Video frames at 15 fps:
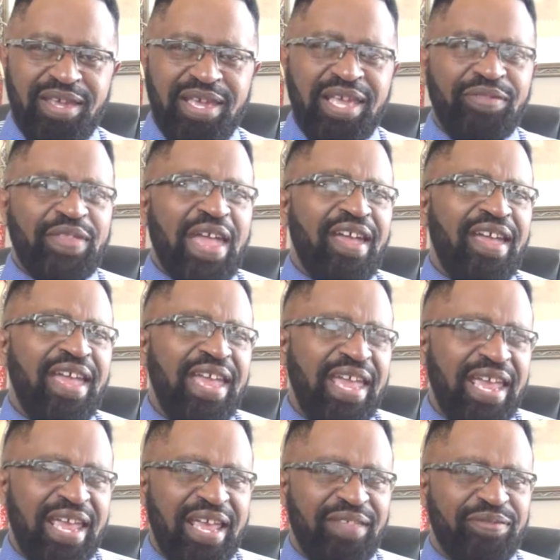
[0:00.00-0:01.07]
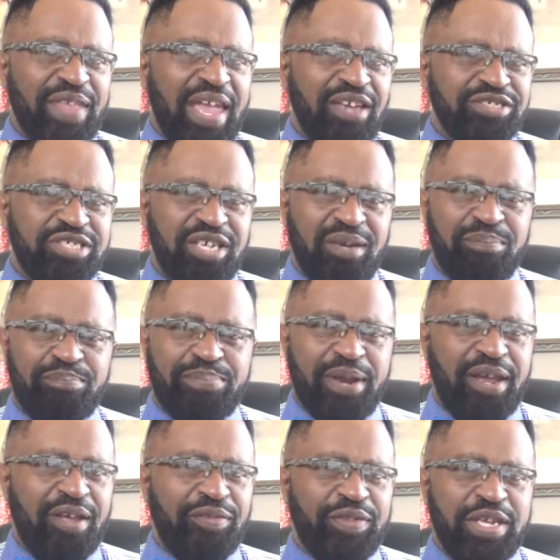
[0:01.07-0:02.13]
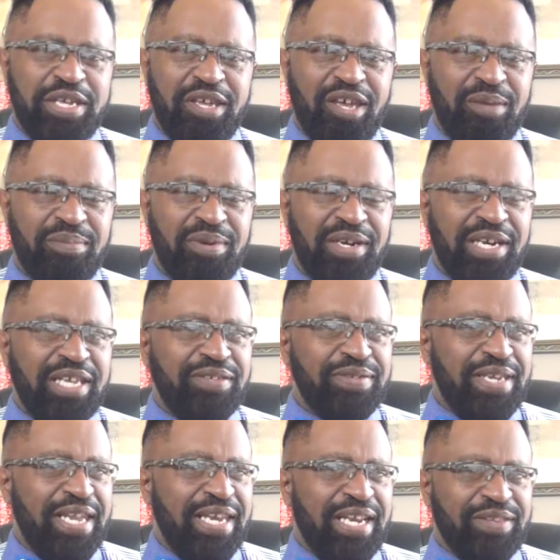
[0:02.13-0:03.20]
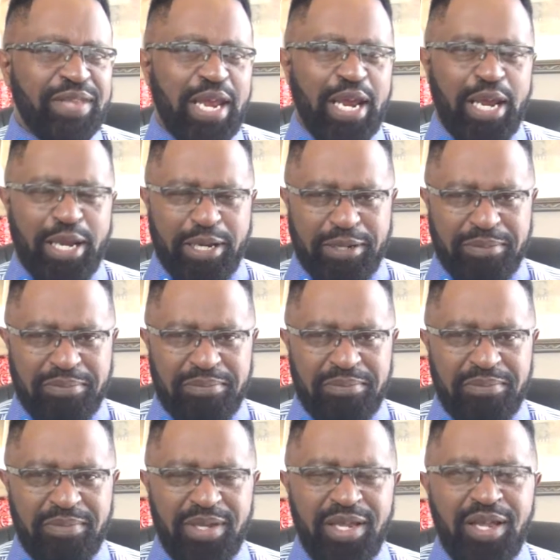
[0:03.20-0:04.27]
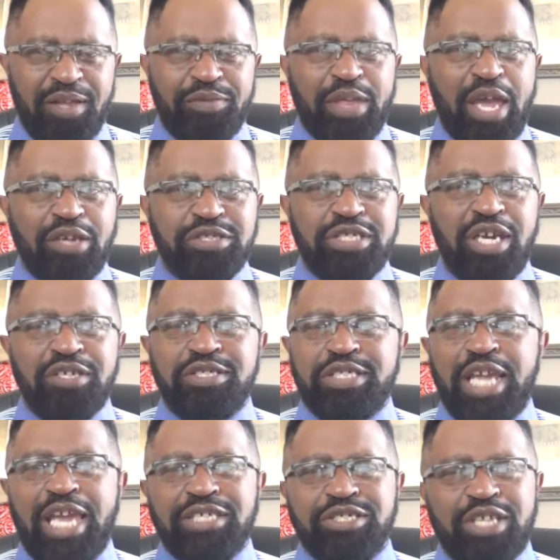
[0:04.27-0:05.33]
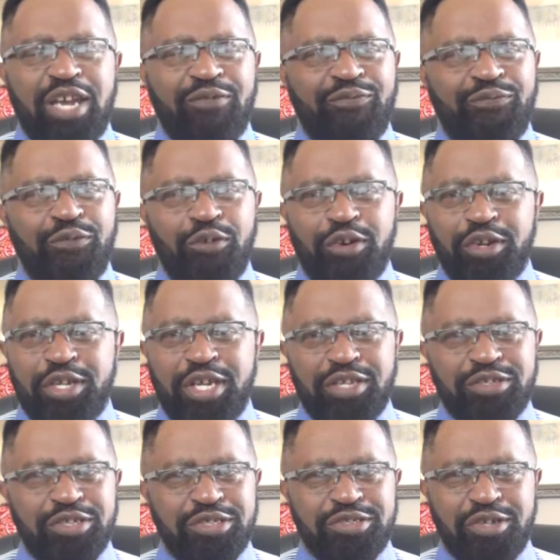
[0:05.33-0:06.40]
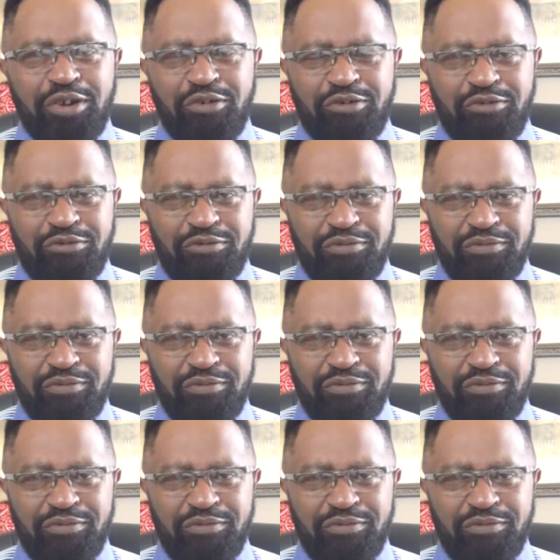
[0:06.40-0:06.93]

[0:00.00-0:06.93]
In thy hand thou shalt bear thee up, lest any time thou shalt dash thy foot against a stone.